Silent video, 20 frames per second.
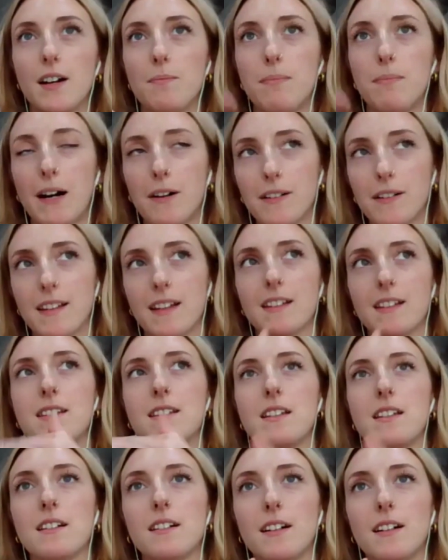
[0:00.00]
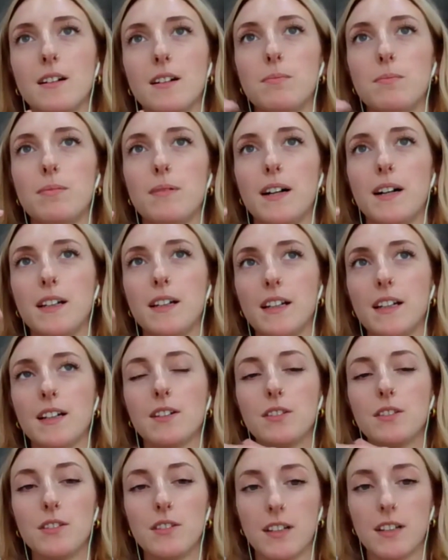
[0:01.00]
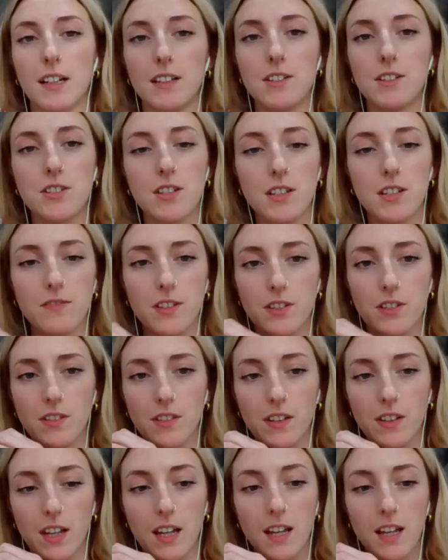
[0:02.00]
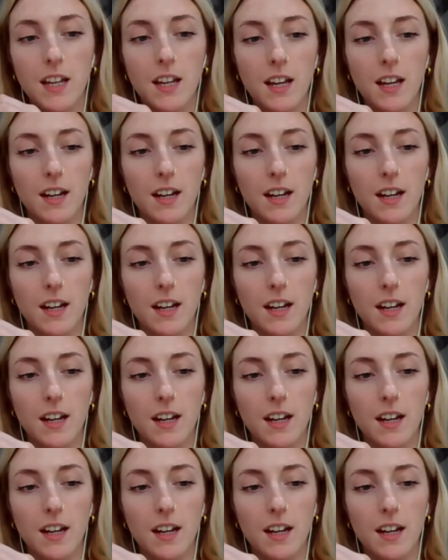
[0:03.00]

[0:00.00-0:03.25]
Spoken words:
power sector decarb, and including energy efficiency.